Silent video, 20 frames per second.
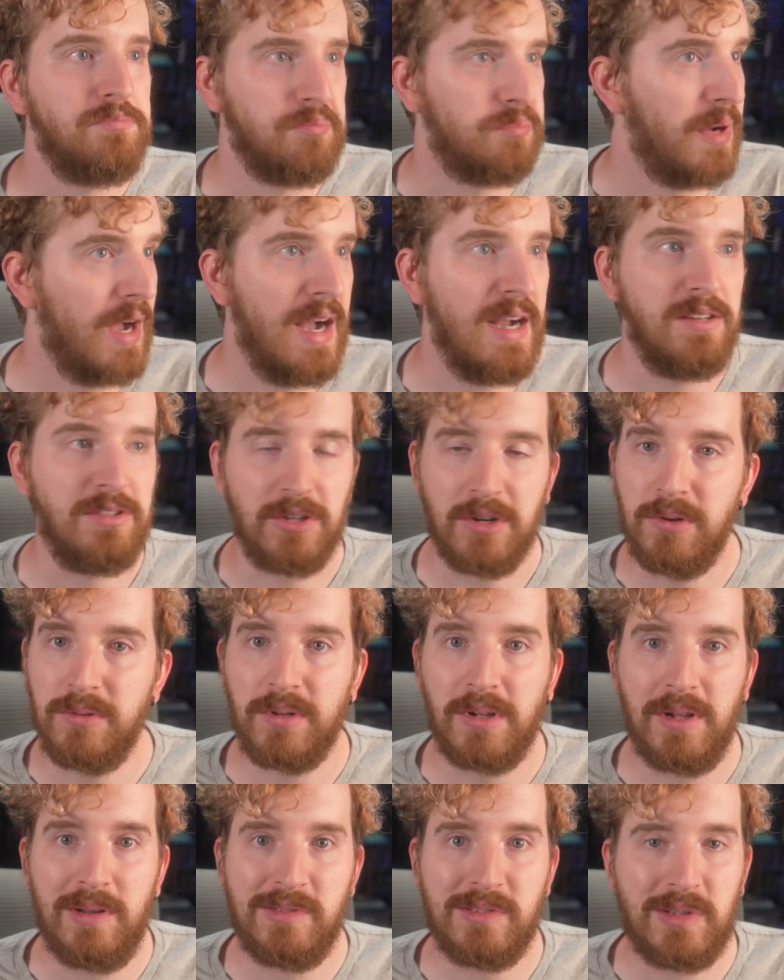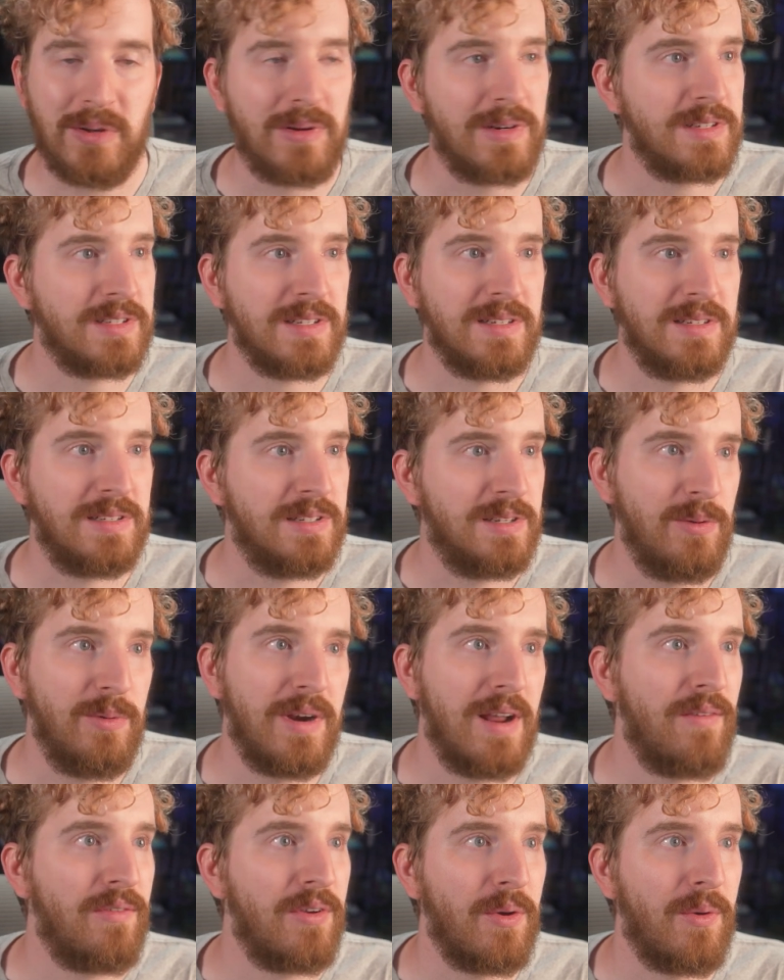behind your own closed doors, and do
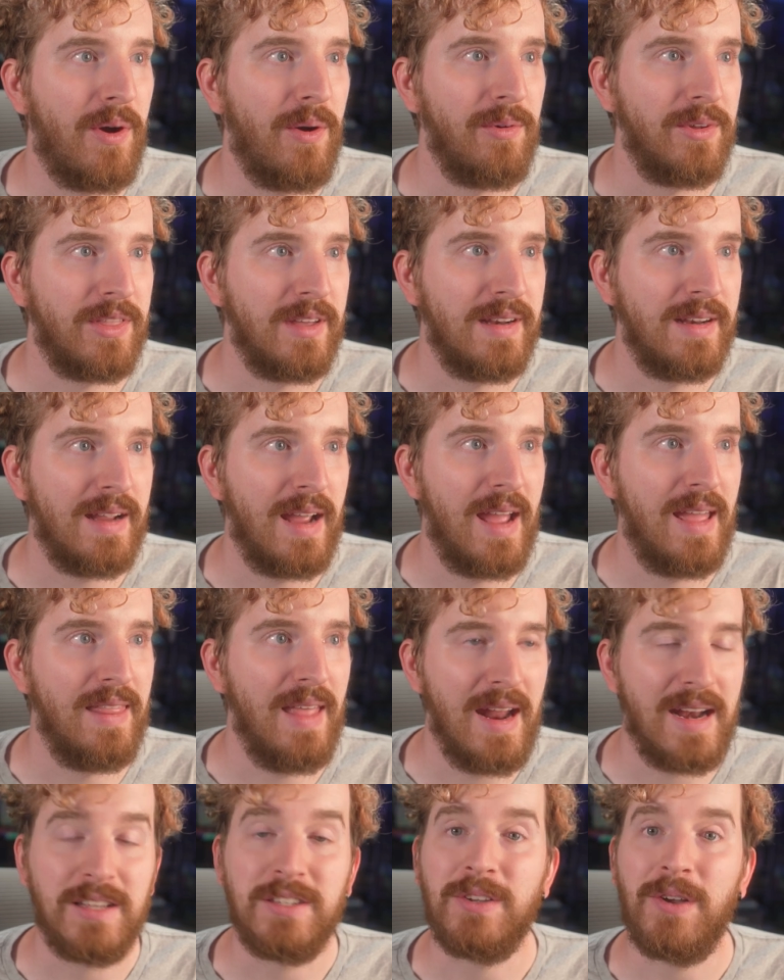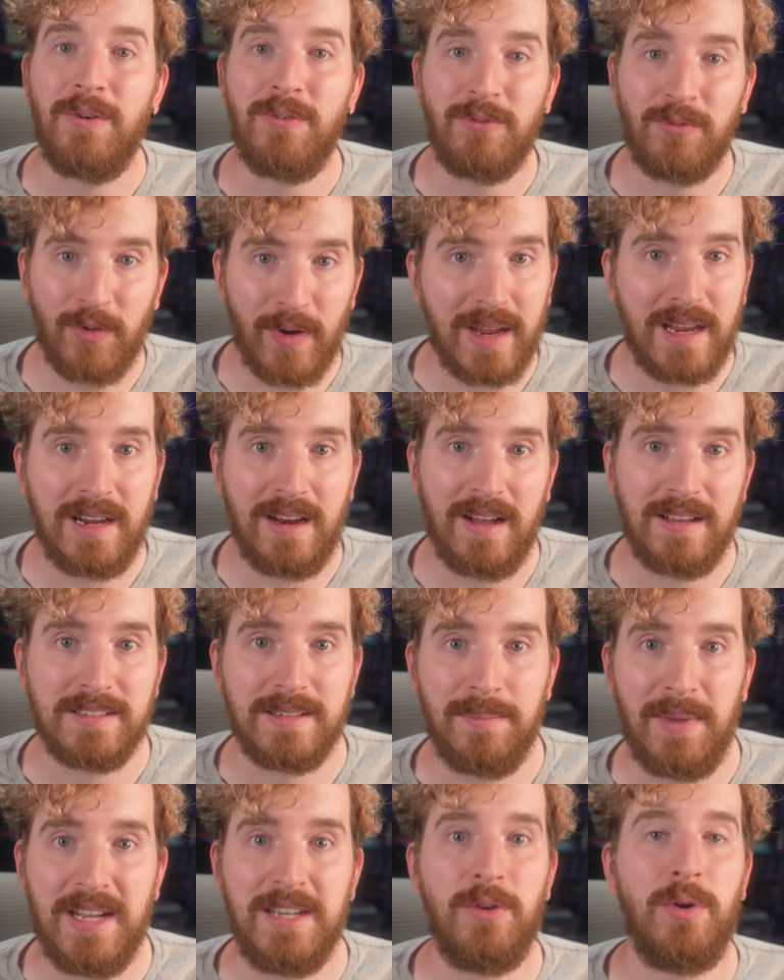whatever you want with it. And that is freaking
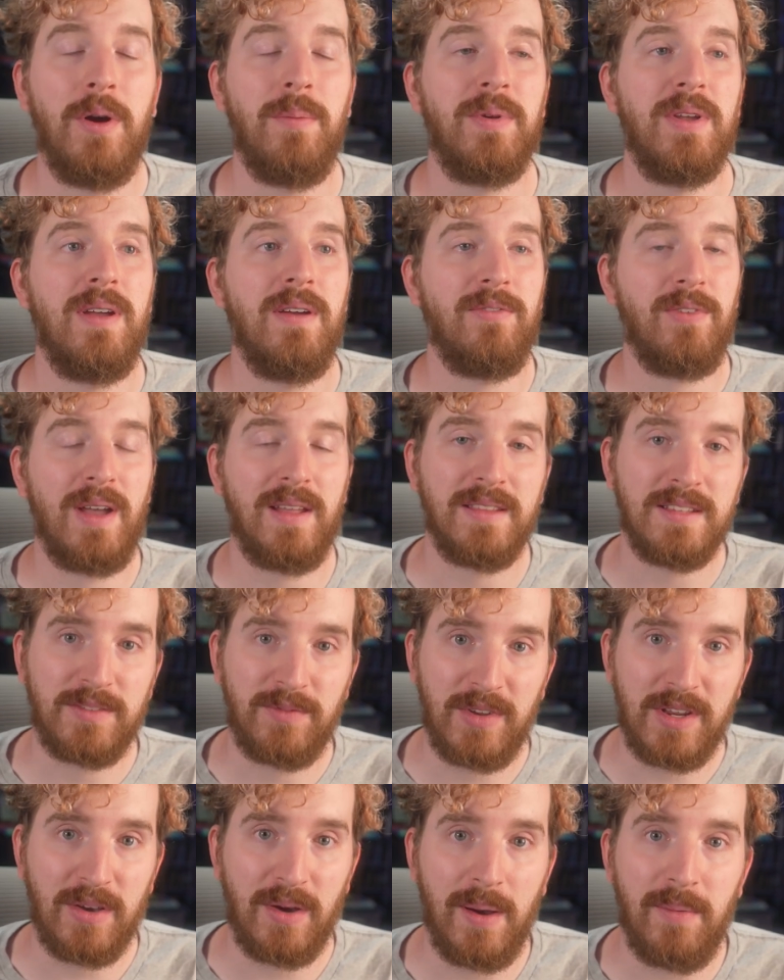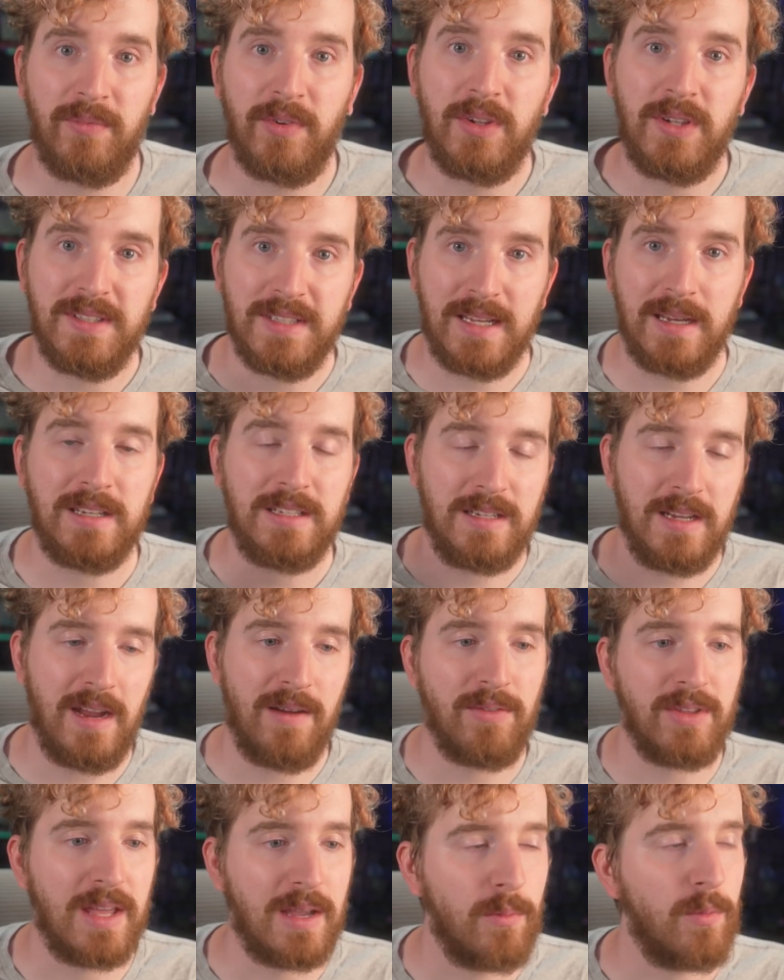awesome. I do hope you have found this video helpful. Link to
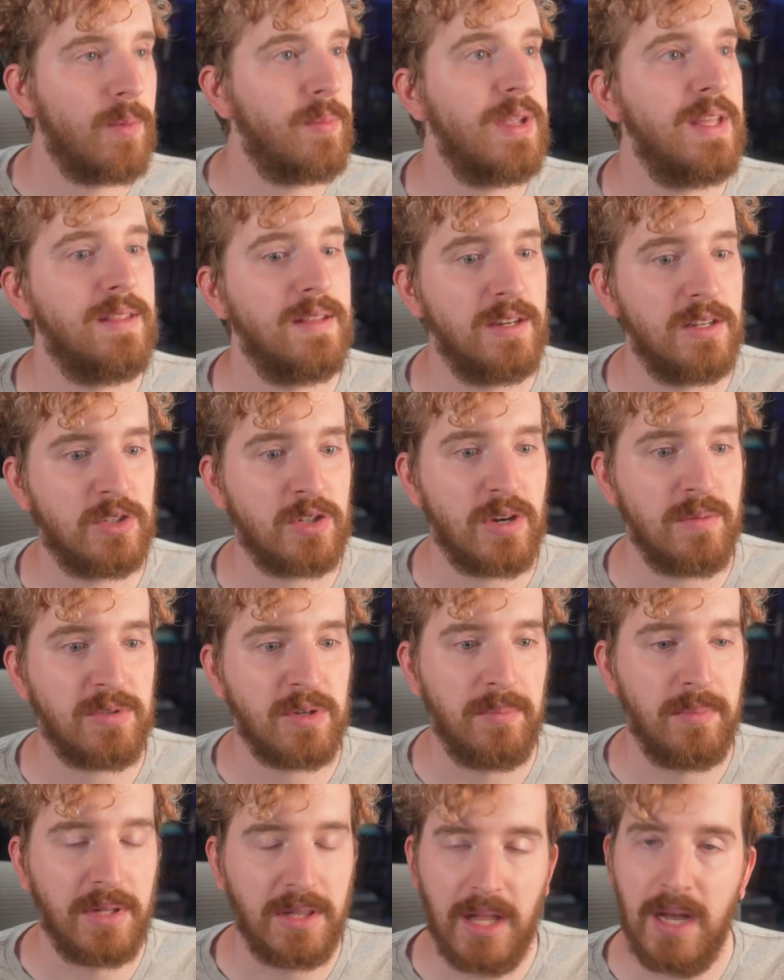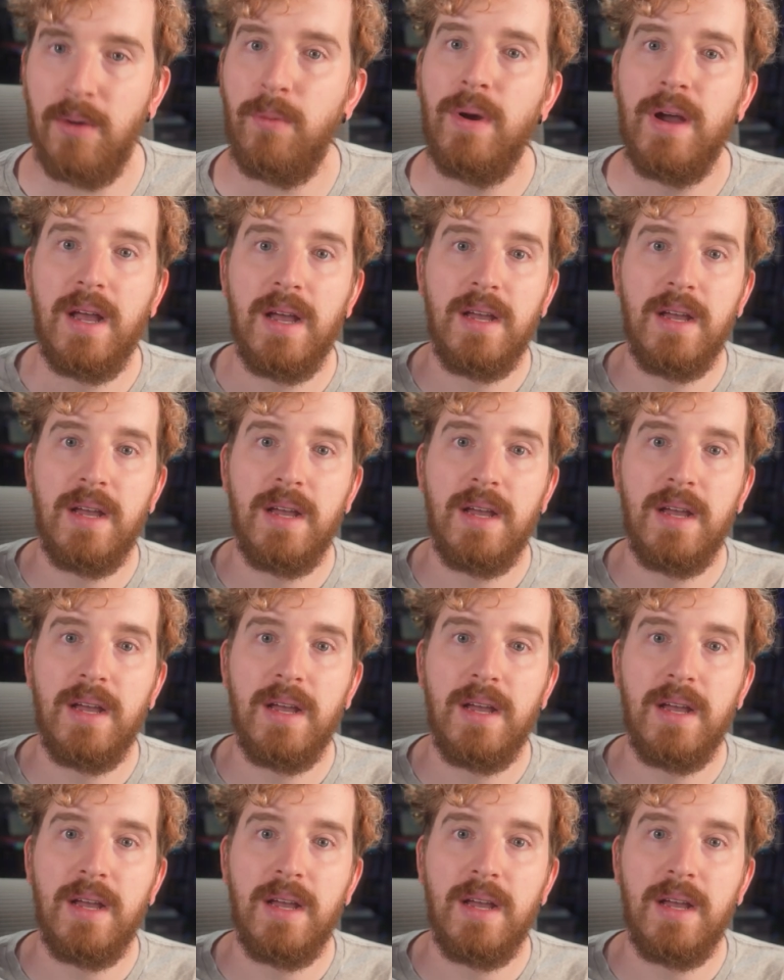everything will be in the description below.